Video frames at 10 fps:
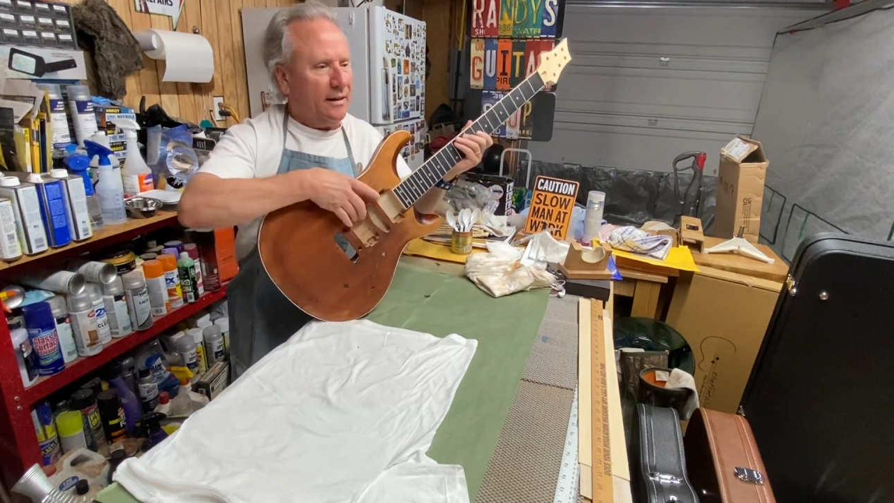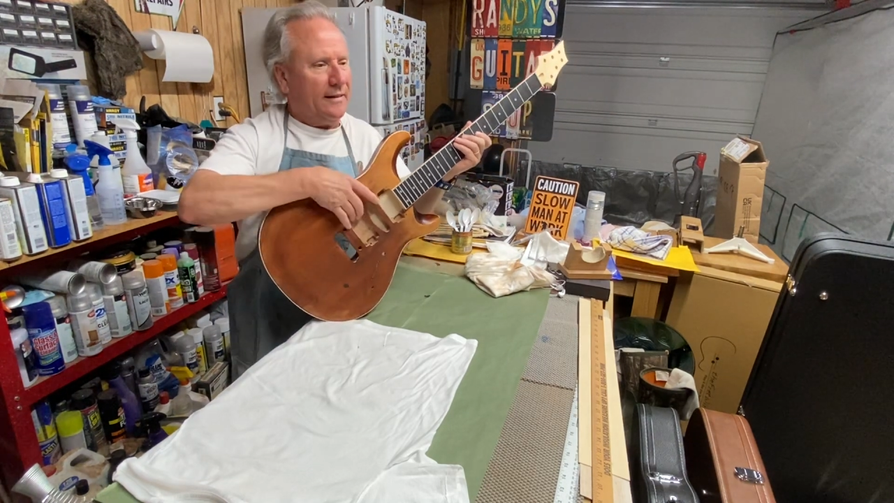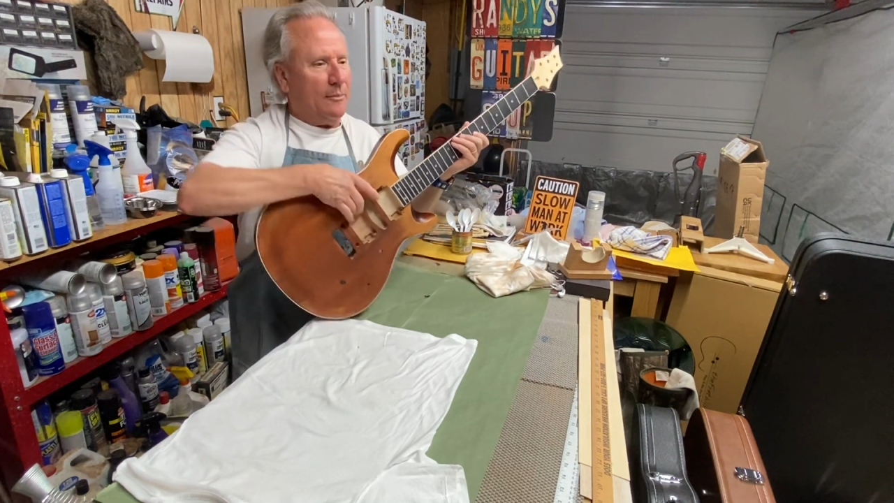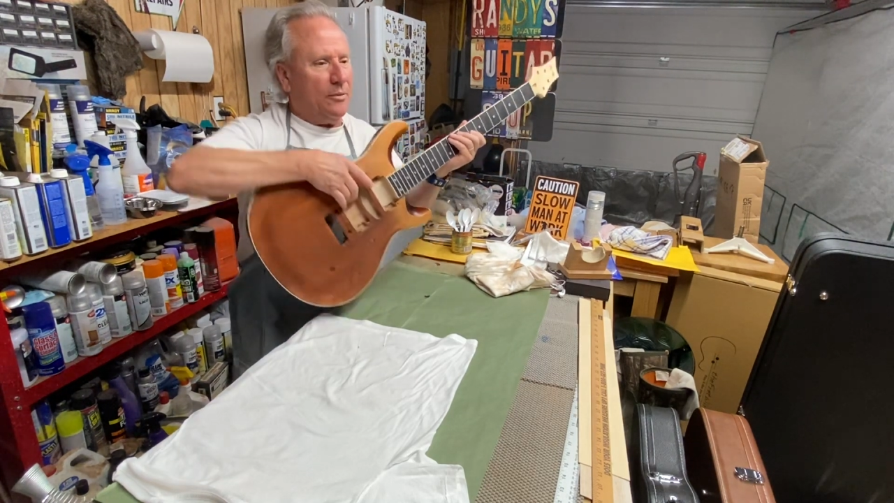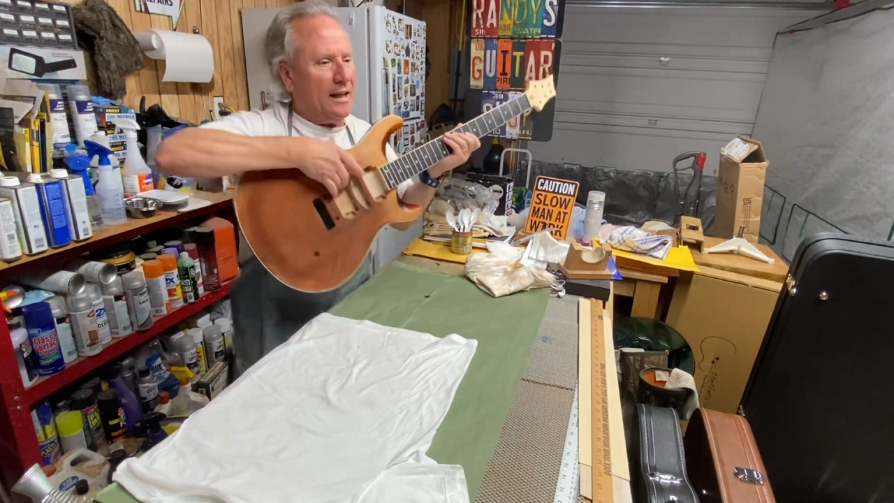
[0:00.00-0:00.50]

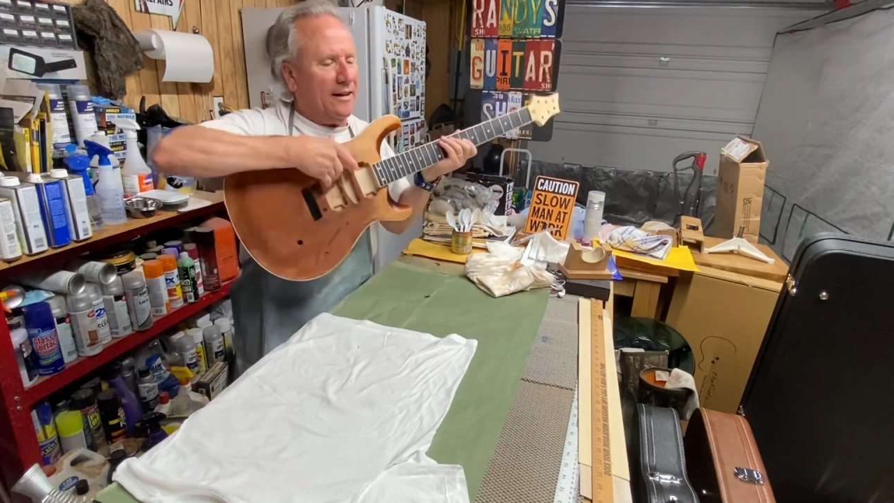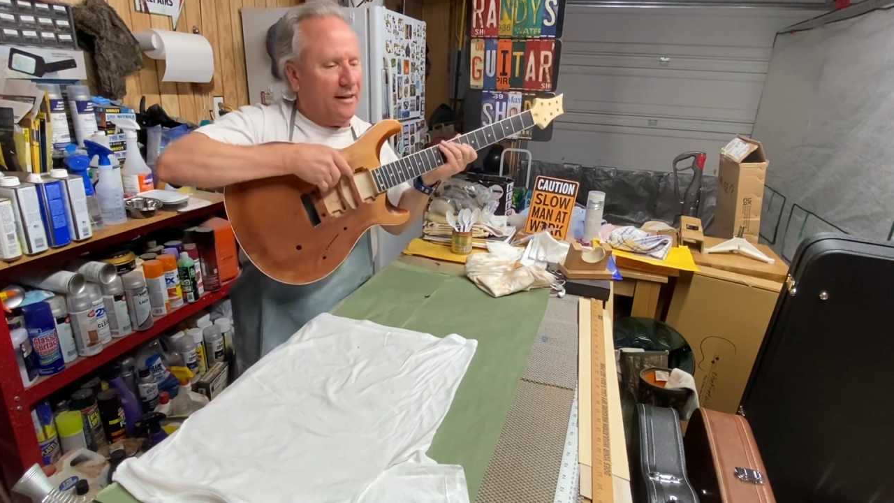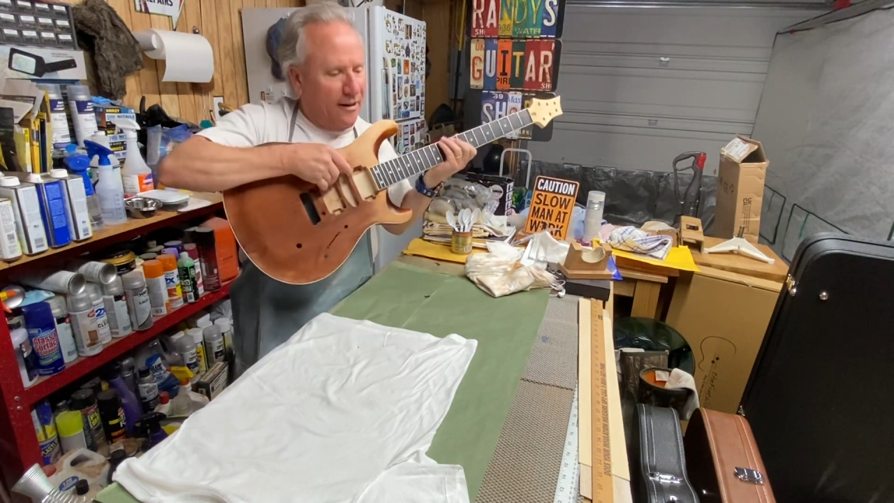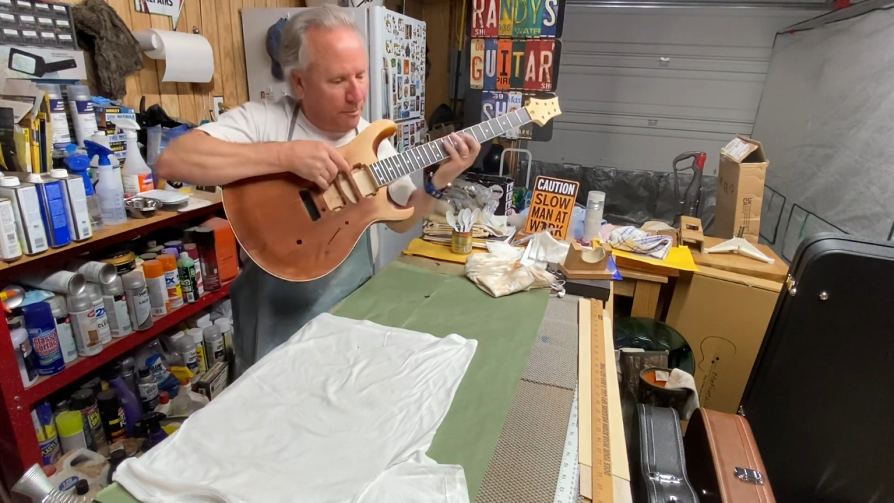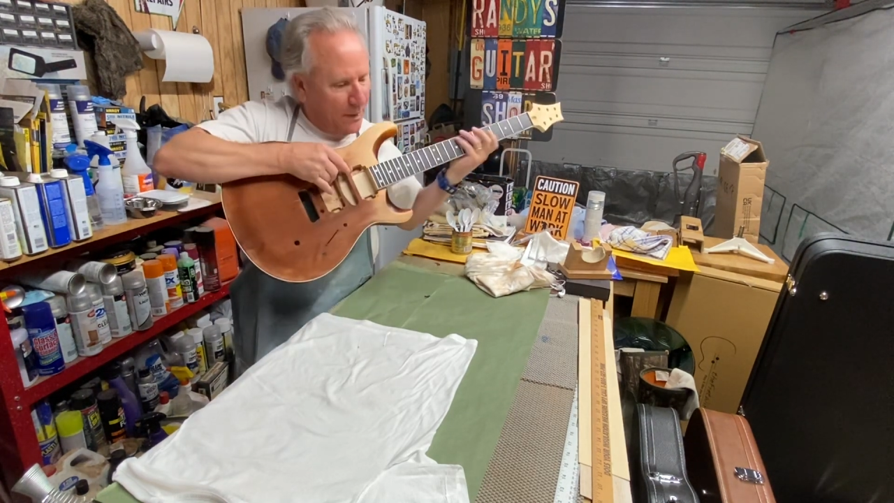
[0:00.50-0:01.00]
They play
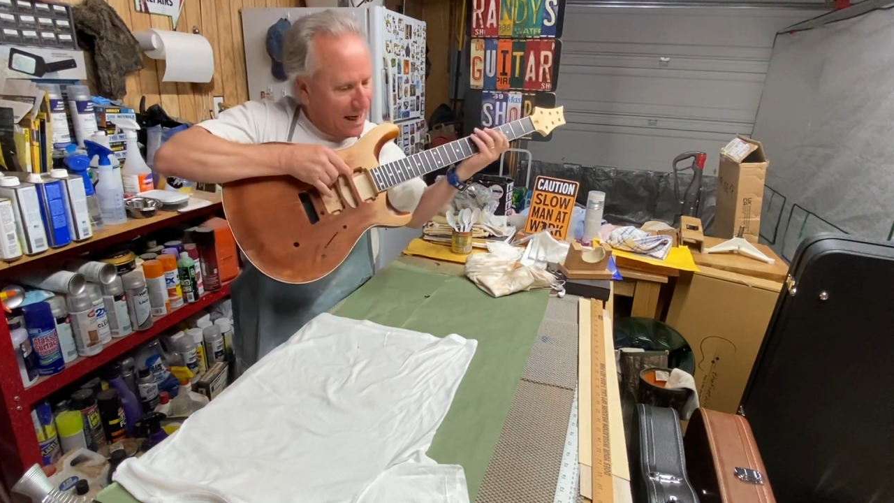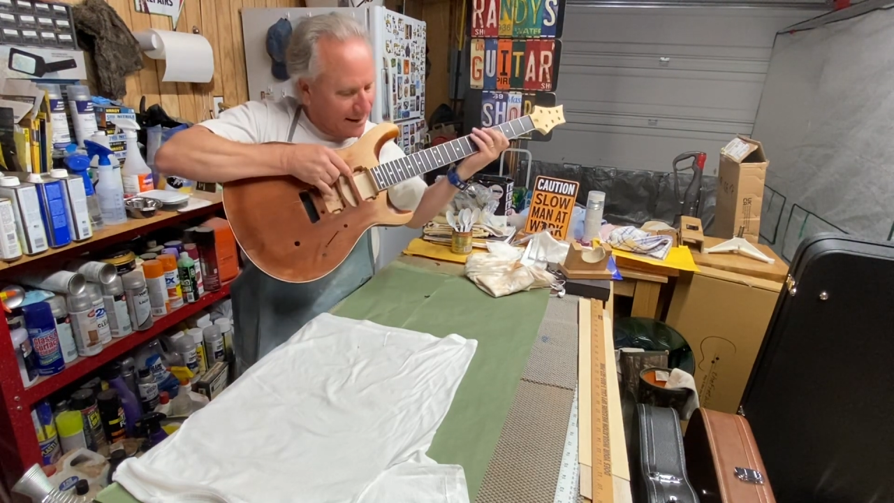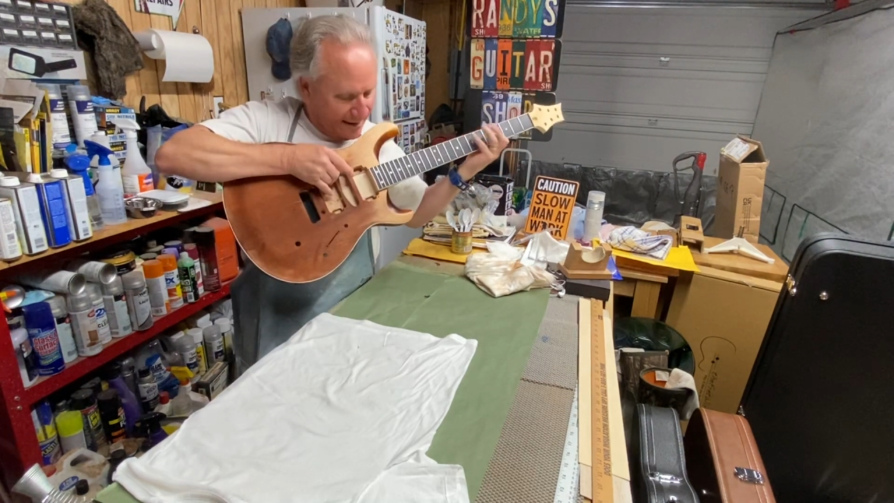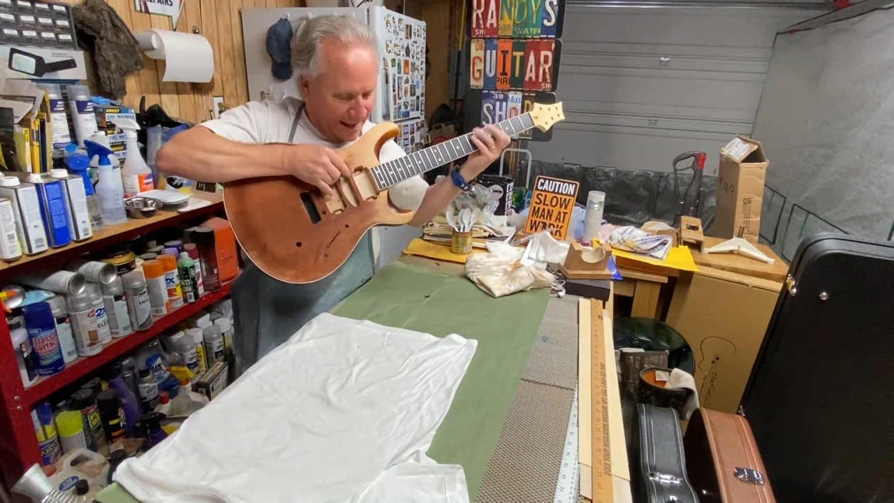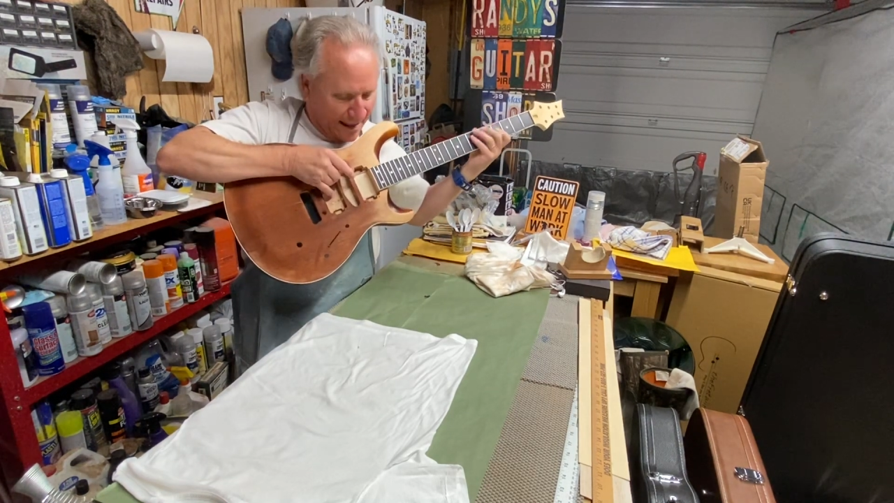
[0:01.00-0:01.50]
their bass
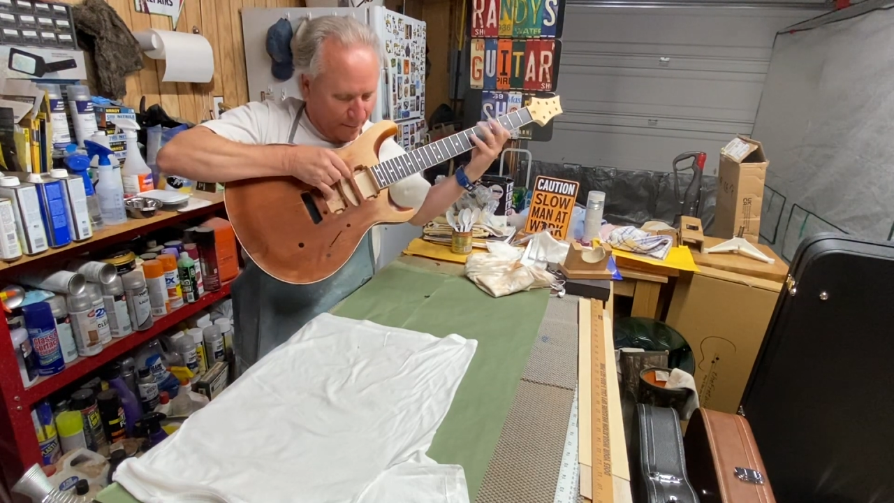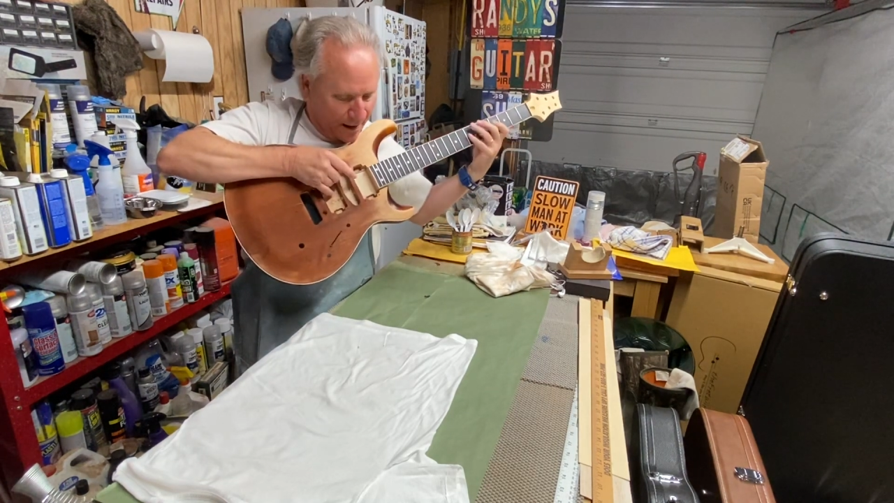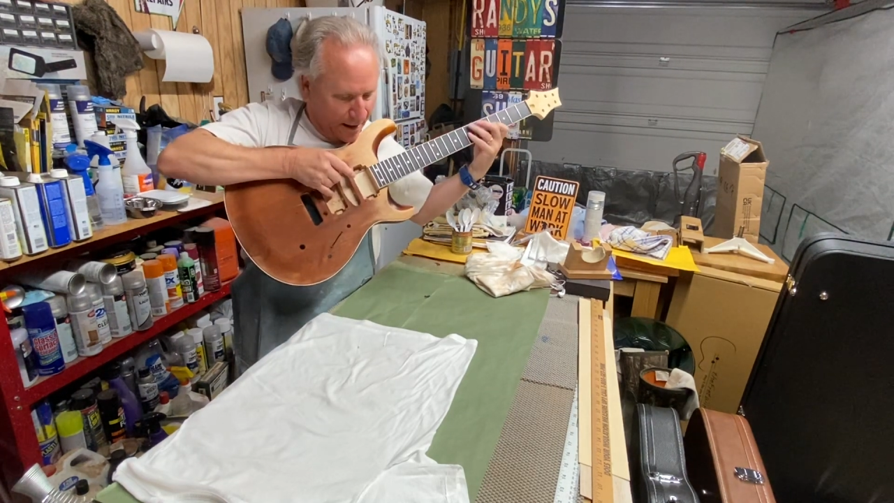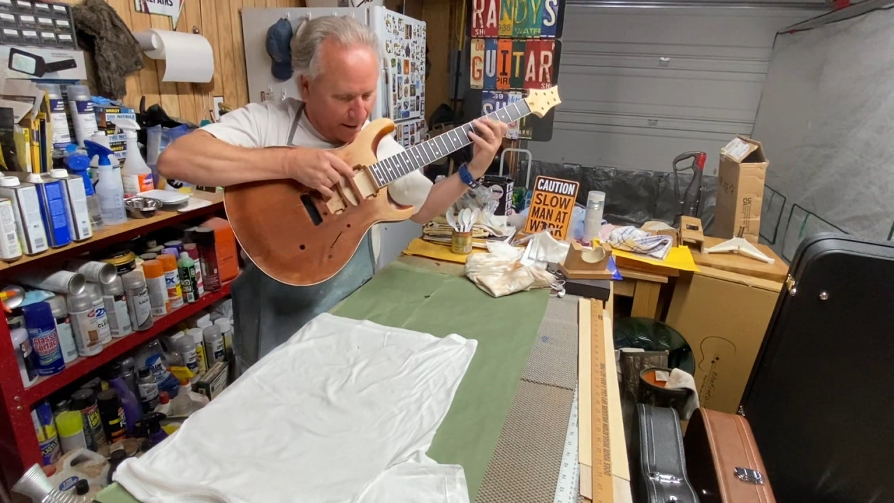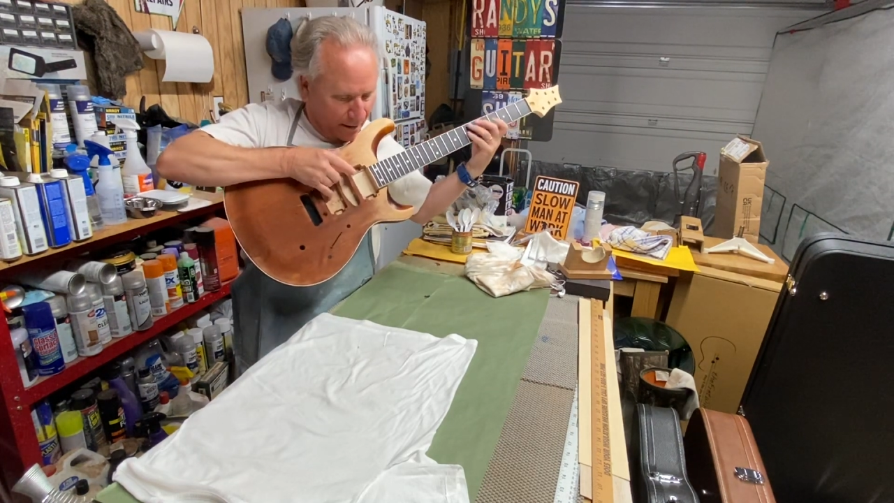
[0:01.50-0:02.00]
is like up
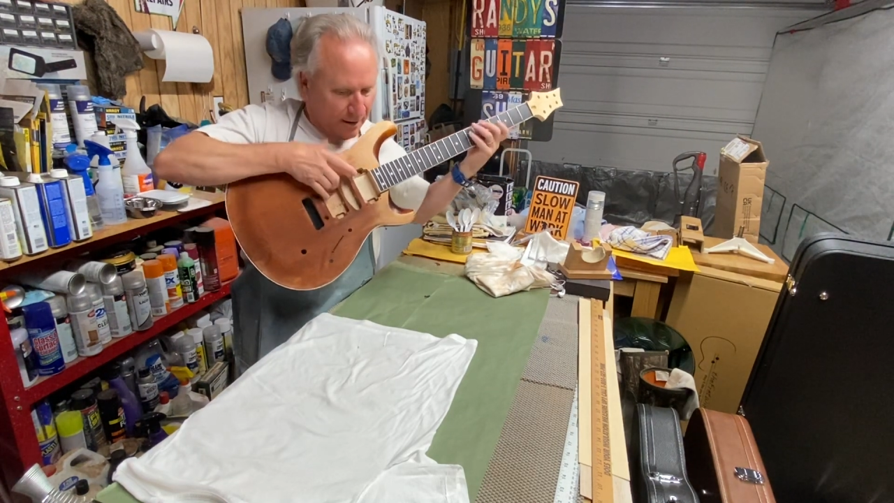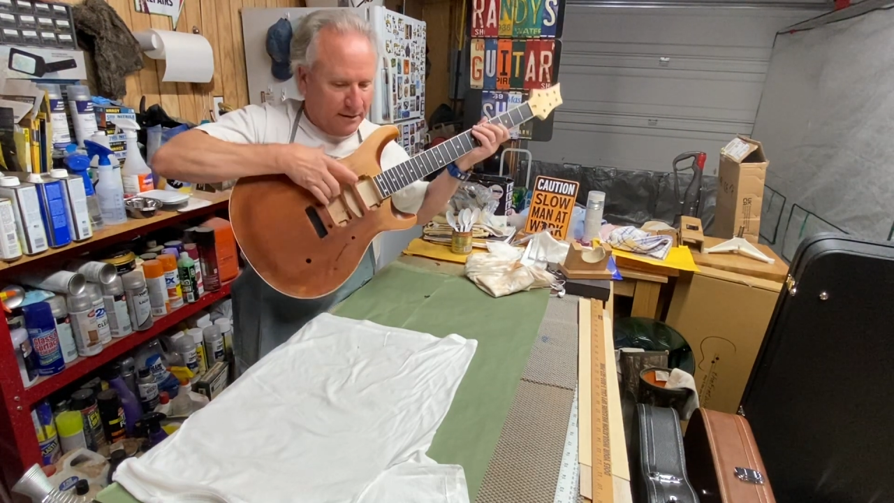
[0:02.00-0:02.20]
here.